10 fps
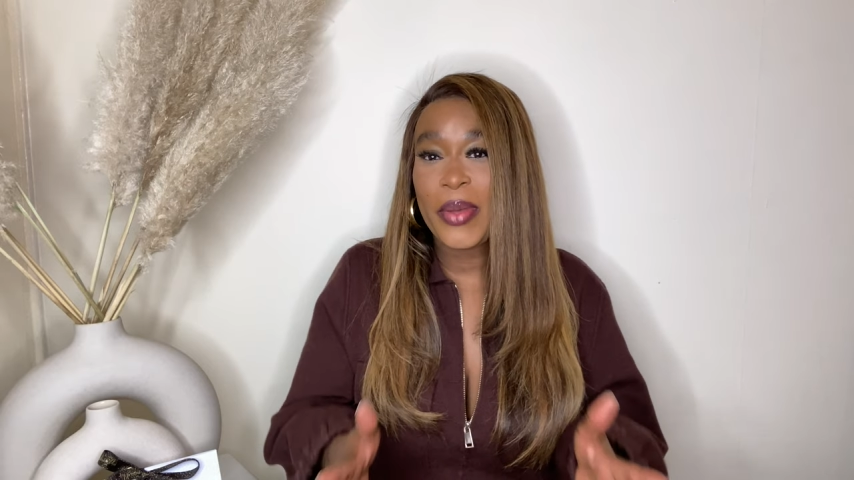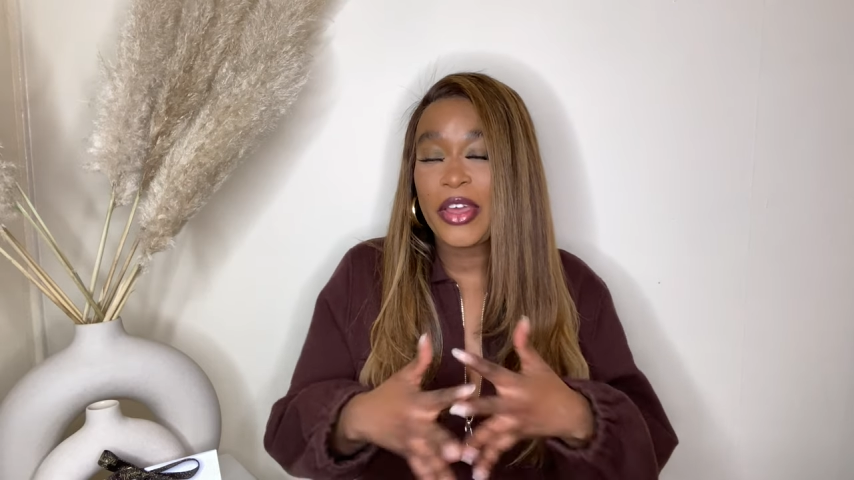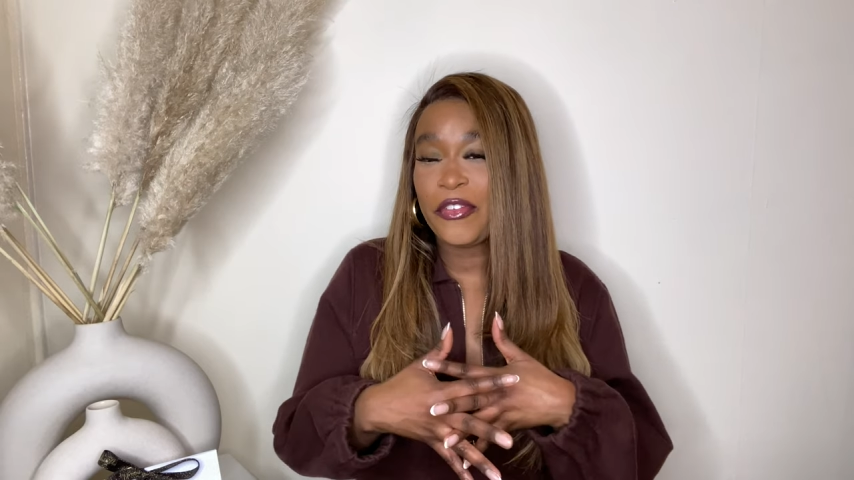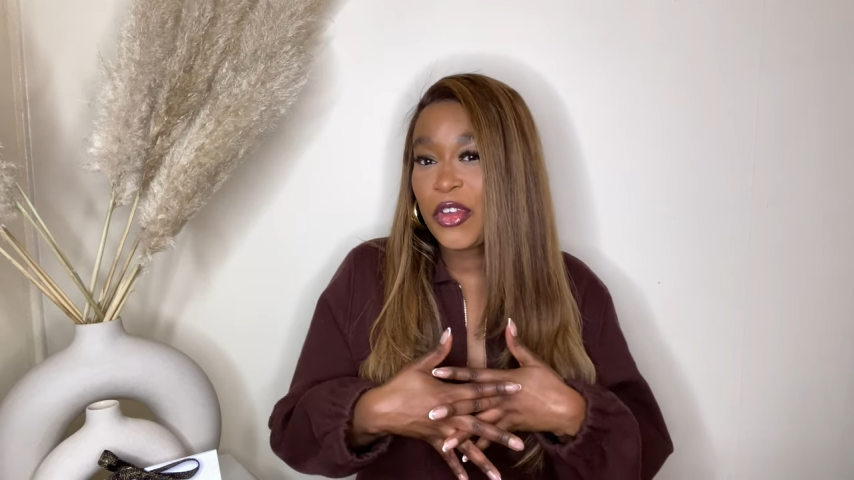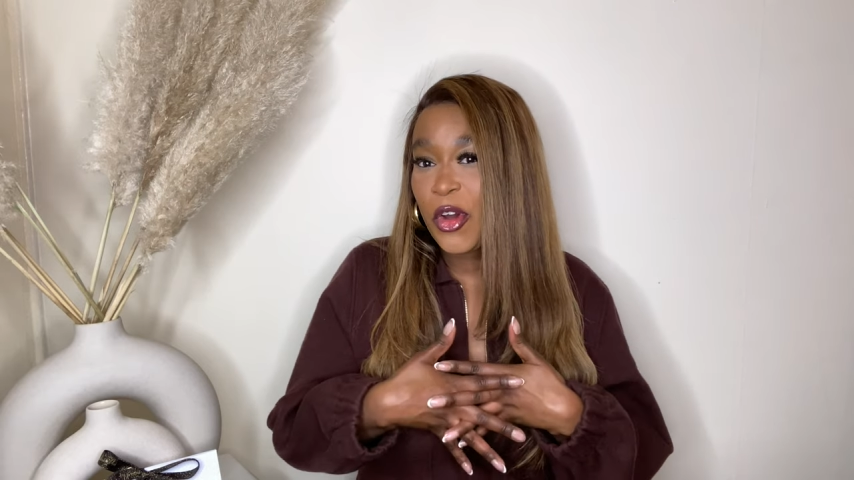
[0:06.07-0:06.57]

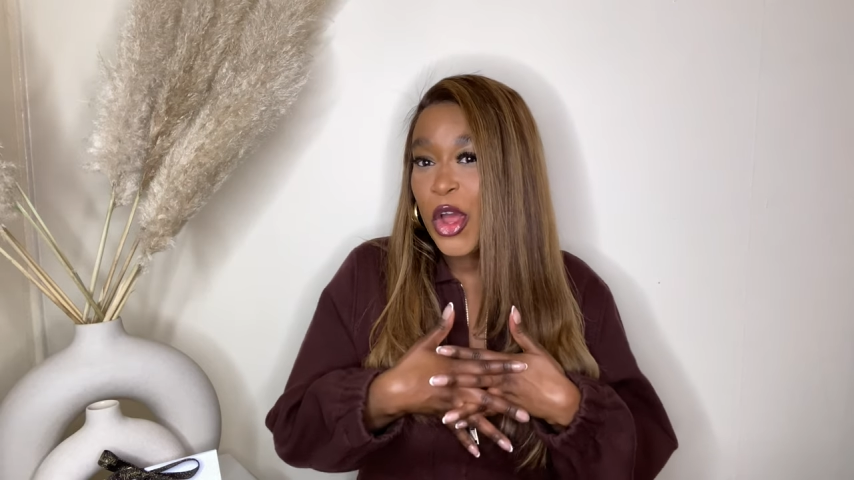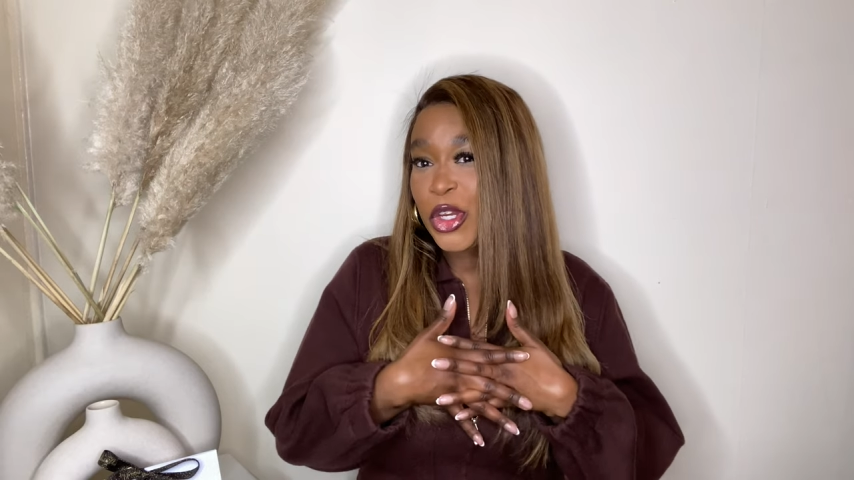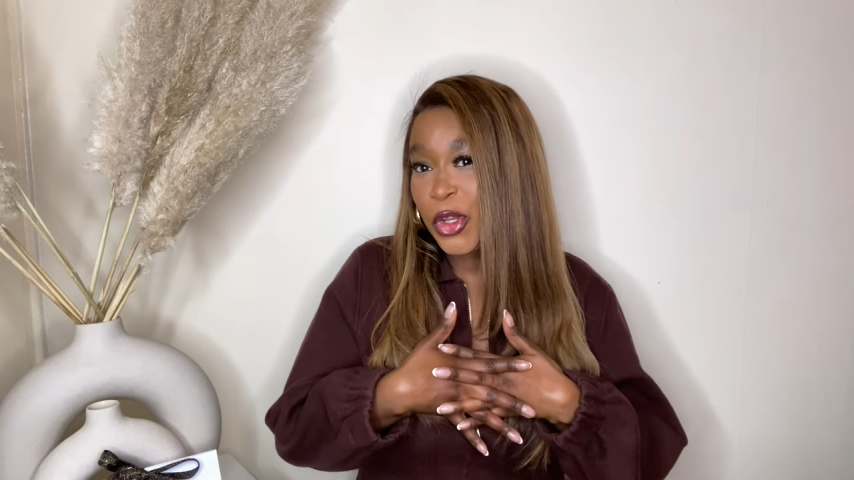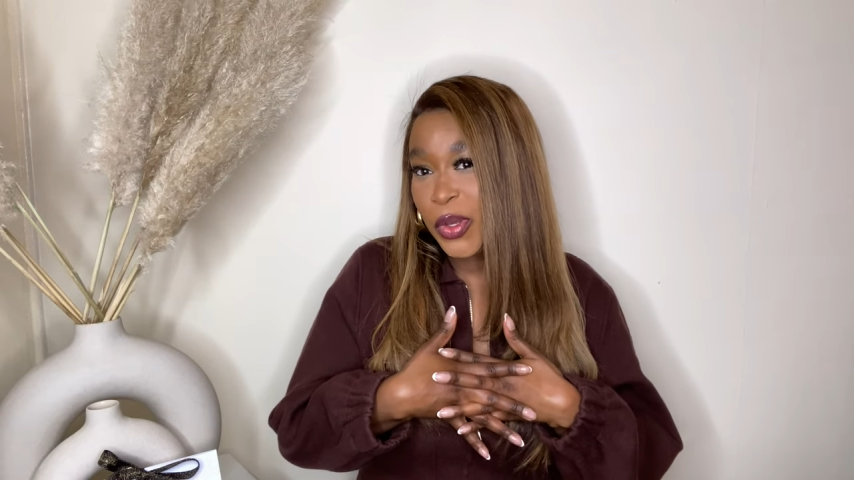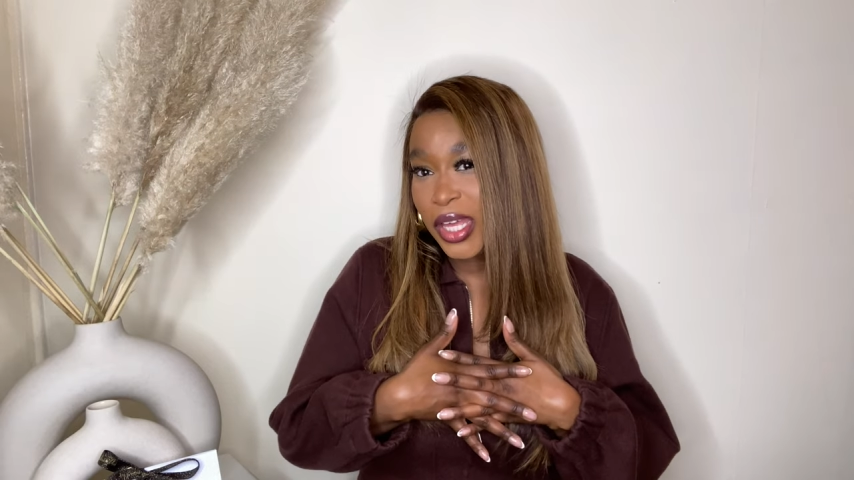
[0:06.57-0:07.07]
If you're
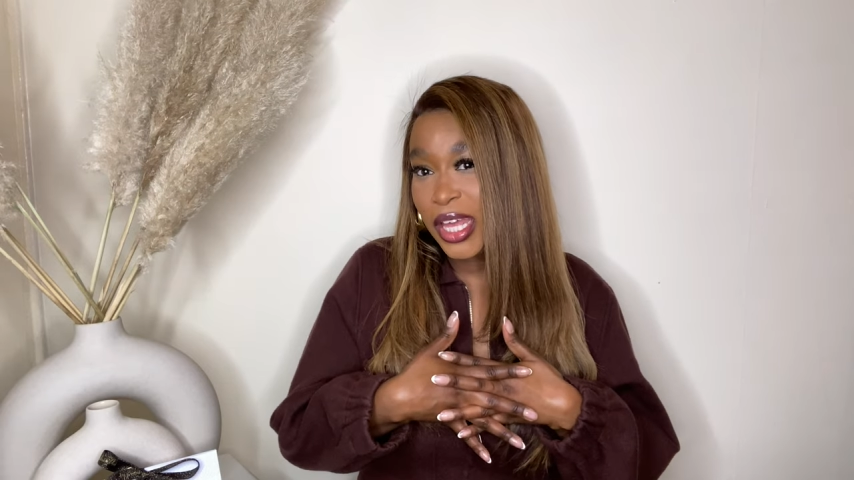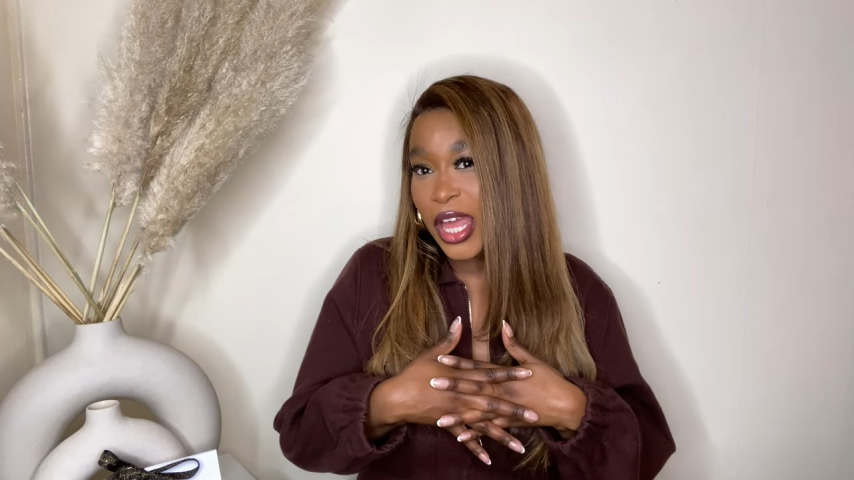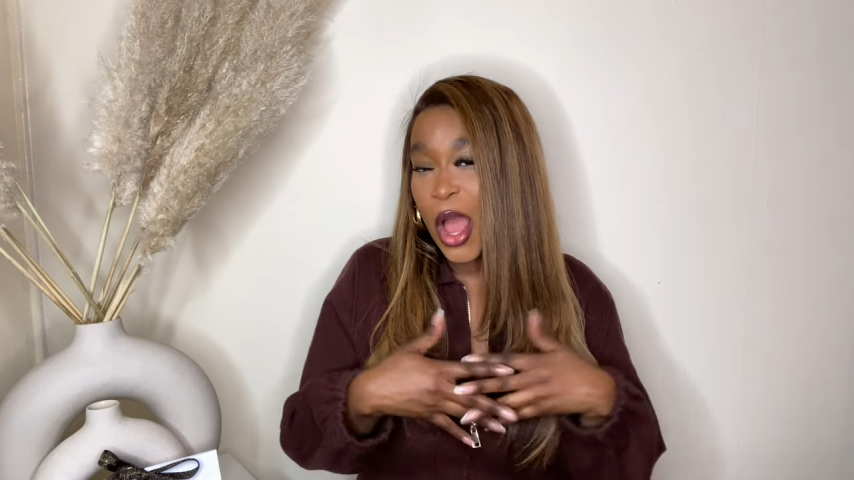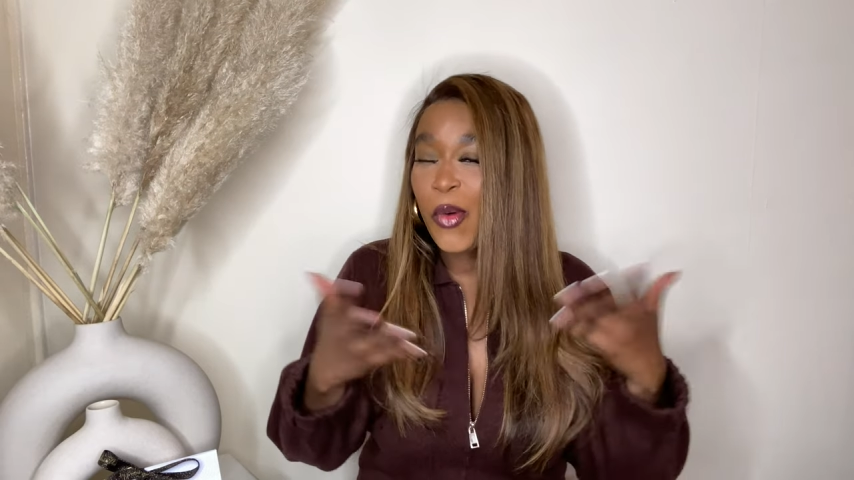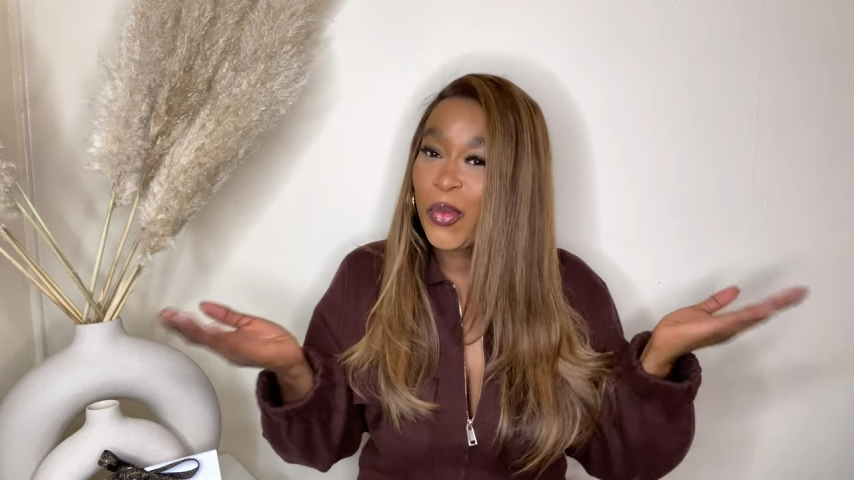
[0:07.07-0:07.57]
new
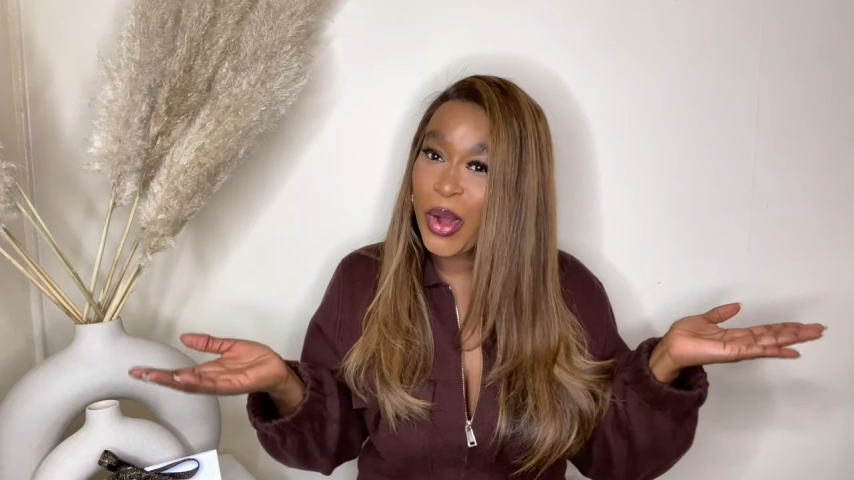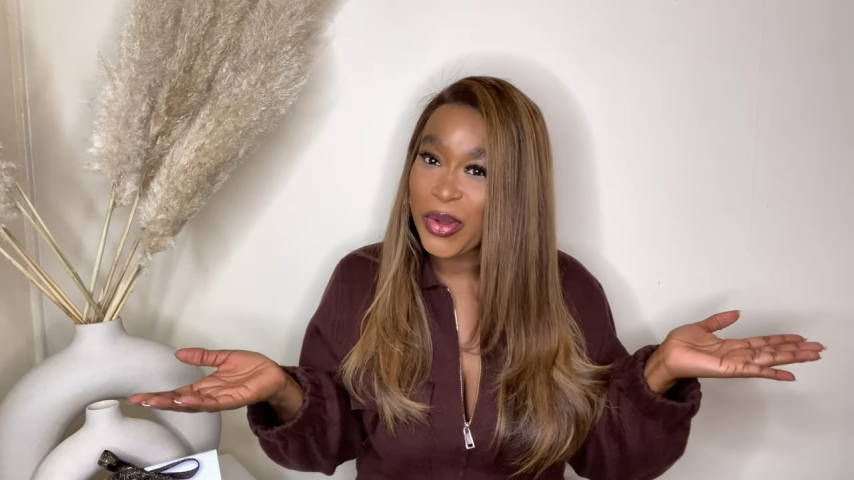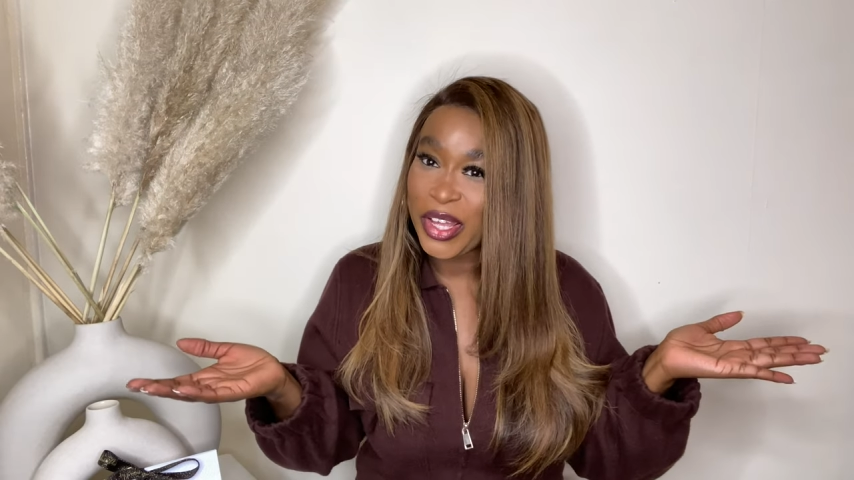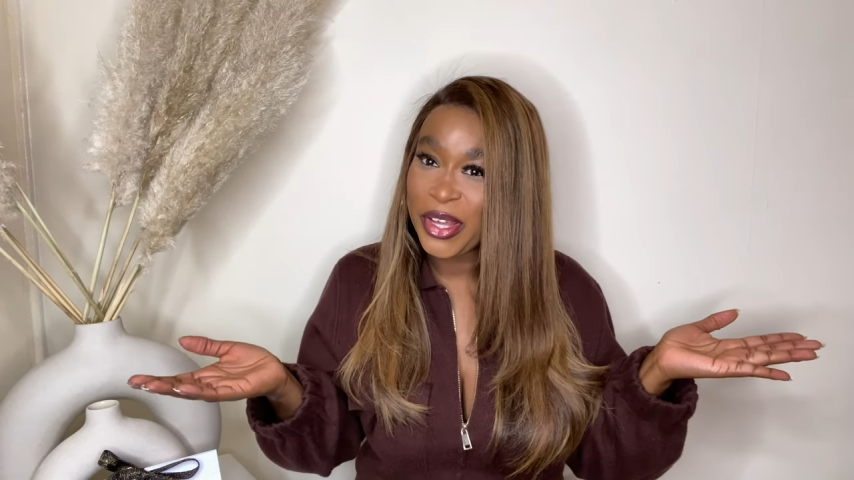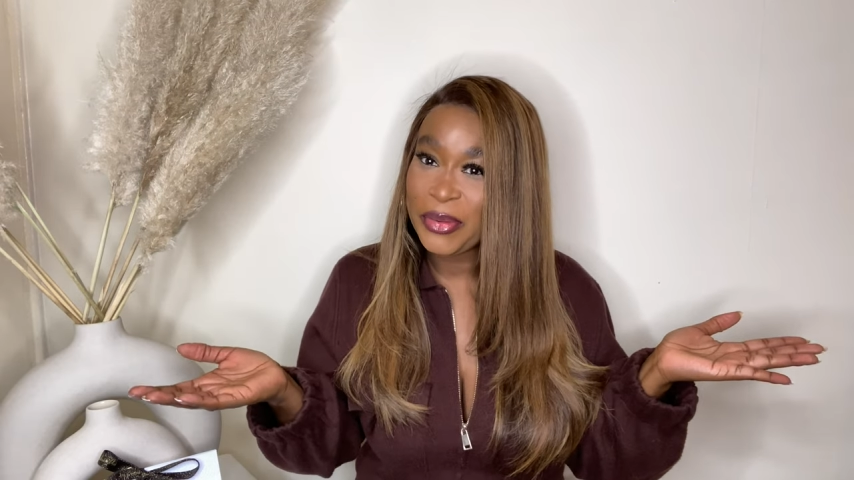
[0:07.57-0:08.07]
here,
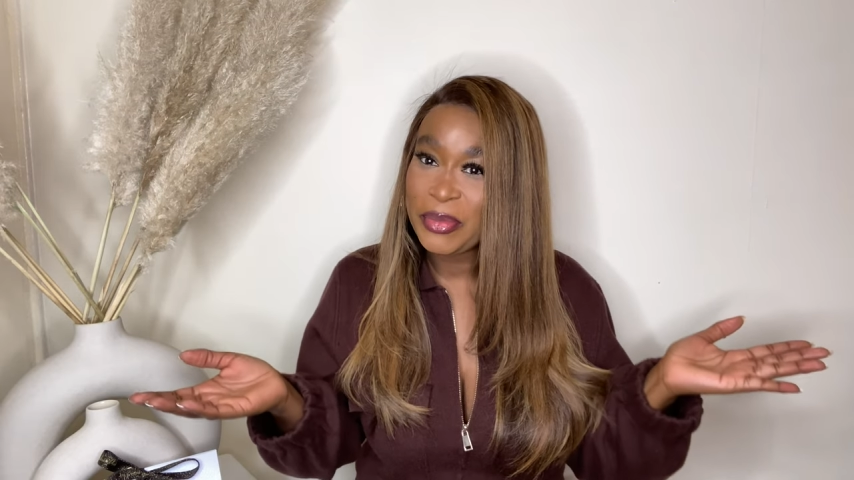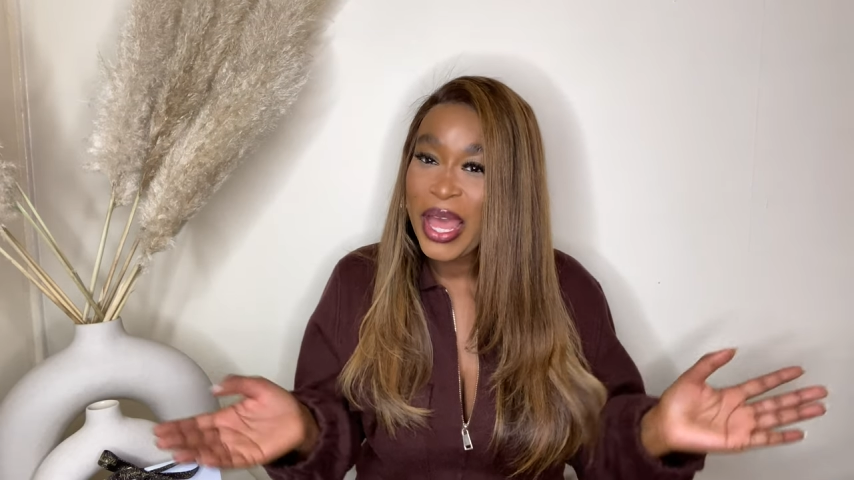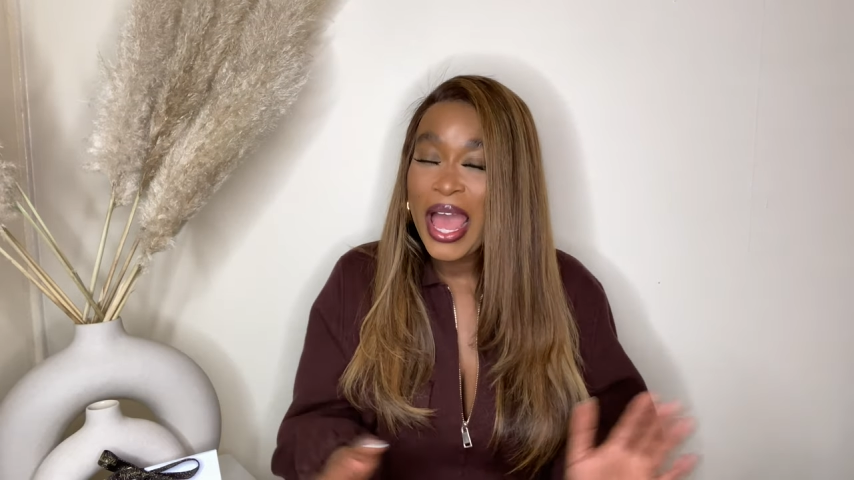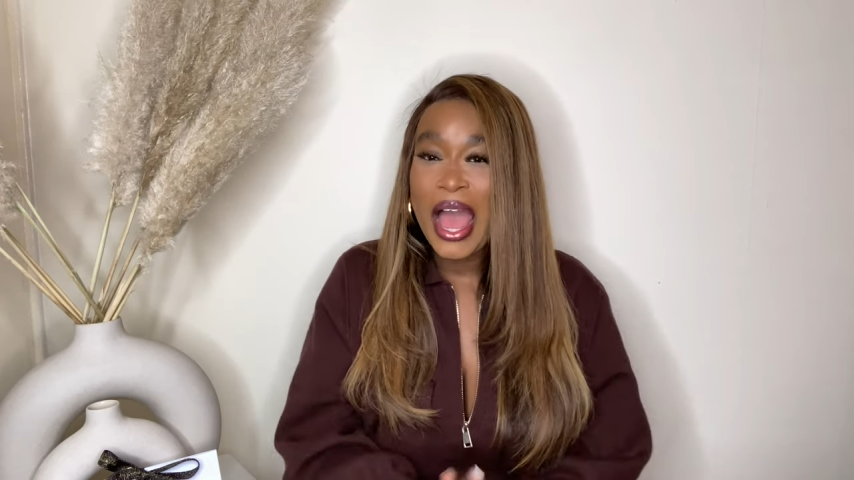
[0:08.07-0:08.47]
welcome.